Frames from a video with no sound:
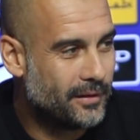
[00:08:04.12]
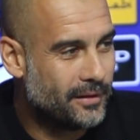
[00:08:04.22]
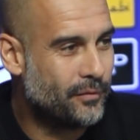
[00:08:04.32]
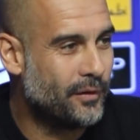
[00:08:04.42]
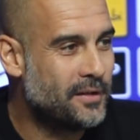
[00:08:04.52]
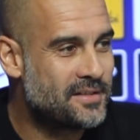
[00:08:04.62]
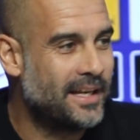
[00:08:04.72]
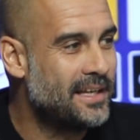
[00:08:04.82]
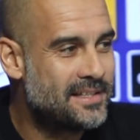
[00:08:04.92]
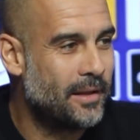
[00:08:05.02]
if you
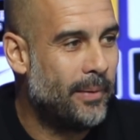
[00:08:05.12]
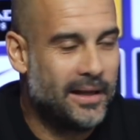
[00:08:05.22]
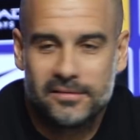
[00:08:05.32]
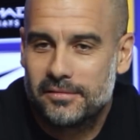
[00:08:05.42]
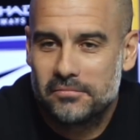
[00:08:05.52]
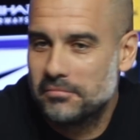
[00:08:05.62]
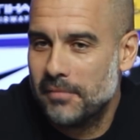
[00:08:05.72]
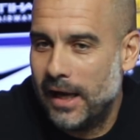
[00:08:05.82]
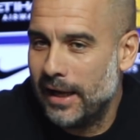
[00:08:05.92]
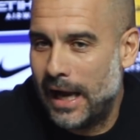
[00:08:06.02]
say he's the best,
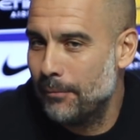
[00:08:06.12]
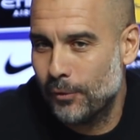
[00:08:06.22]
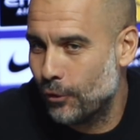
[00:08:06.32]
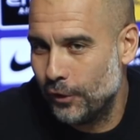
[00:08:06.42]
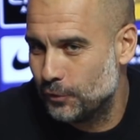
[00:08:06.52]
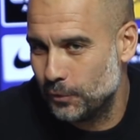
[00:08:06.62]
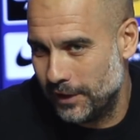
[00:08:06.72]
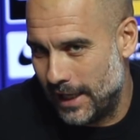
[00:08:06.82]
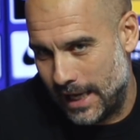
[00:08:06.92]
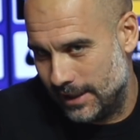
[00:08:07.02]
I'm not going to
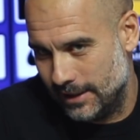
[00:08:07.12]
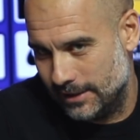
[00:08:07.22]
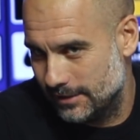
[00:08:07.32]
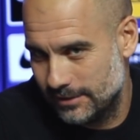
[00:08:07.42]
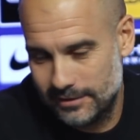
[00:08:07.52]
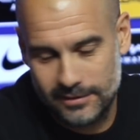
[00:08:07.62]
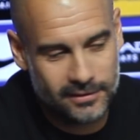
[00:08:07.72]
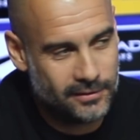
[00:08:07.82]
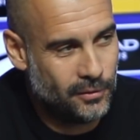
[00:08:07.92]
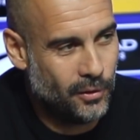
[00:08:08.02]
deny that,
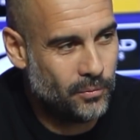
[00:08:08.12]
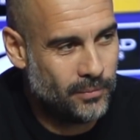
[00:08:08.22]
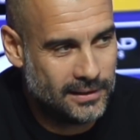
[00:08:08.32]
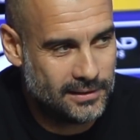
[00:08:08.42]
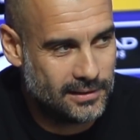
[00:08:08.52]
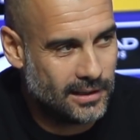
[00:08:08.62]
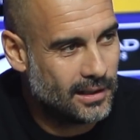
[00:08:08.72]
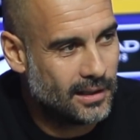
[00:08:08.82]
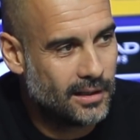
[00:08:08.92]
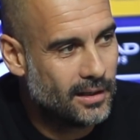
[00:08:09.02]
you know, but...
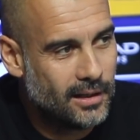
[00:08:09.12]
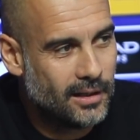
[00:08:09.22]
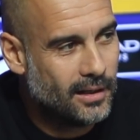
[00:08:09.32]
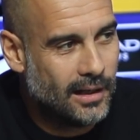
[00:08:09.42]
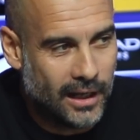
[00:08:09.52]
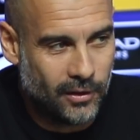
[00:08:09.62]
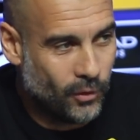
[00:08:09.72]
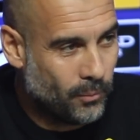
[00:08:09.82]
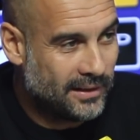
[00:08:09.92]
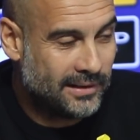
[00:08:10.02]
I don't
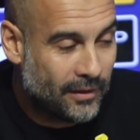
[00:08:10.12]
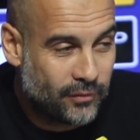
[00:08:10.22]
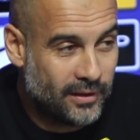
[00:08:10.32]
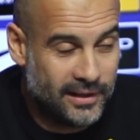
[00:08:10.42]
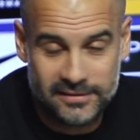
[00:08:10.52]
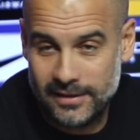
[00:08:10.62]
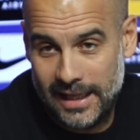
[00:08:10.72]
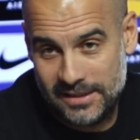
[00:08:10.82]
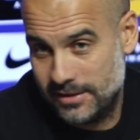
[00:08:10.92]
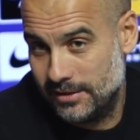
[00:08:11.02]
know, but definitely he's a
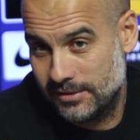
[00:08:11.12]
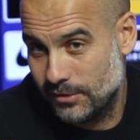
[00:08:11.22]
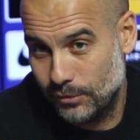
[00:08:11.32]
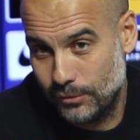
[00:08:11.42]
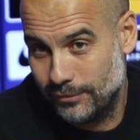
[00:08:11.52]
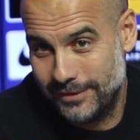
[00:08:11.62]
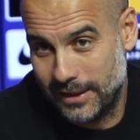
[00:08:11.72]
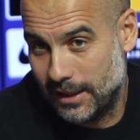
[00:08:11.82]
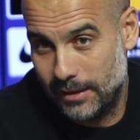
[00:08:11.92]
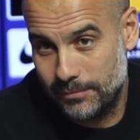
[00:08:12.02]
legend. So the
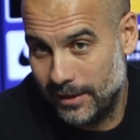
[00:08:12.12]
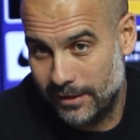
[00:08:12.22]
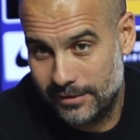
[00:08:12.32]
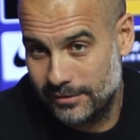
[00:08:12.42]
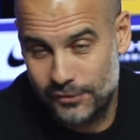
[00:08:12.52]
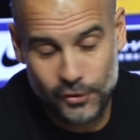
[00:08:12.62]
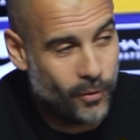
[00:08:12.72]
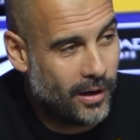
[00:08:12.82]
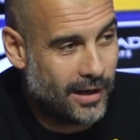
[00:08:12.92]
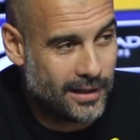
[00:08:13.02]
club, like Joe
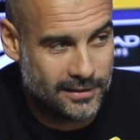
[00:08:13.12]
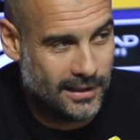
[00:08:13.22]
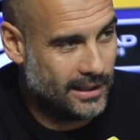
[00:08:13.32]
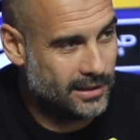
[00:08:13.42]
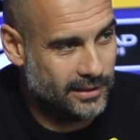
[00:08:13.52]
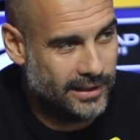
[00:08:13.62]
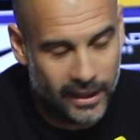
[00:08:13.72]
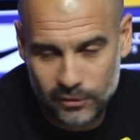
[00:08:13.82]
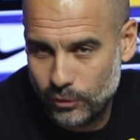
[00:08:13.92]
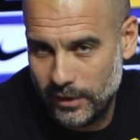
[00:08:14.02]
Hart, like
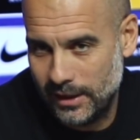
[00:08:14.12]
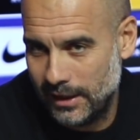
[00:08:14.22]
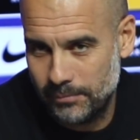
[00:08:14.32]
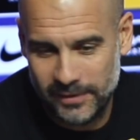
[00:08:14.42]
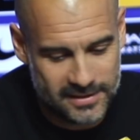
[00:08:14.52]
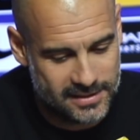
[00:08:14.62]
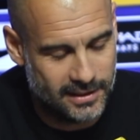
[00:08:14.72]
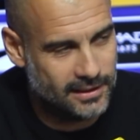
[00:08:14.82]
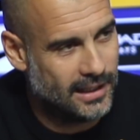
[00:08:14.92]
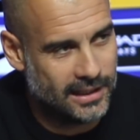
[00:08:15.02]
Yaya Touré, like
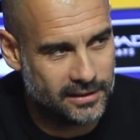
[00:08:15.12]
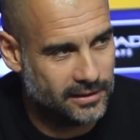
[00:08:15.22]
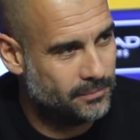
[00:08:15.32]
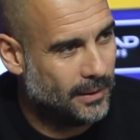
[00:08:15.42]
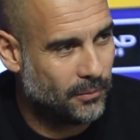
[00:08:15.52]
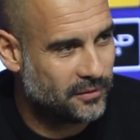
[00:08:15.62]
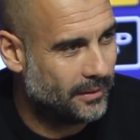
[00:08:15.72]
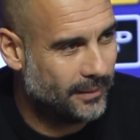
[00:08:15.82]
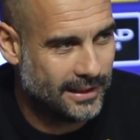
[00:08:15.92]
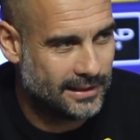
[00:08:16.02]
Vincent, like Pablo
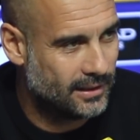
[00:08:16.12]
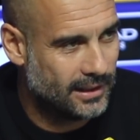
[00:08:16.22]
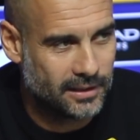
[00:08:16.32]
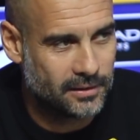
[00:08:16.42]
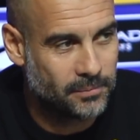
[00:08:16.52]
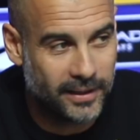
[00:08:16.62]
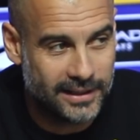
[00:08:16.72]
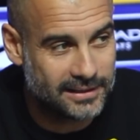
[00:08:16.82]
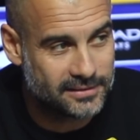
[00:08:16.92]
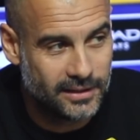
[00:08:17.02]
Zabaleta, like
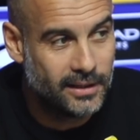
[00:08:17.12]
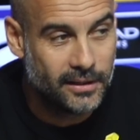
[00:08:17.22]
players,